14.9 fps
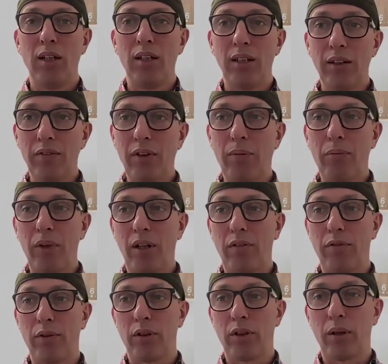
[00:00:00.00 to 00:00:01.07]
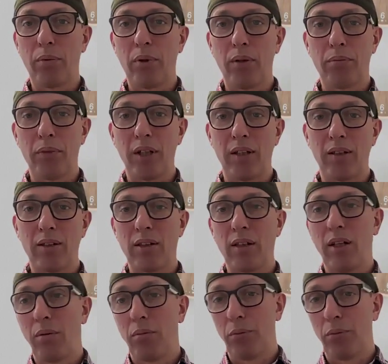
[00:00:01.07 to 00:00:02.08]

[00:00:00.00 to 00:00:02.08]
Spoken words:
Leave them there for a couple of minutes,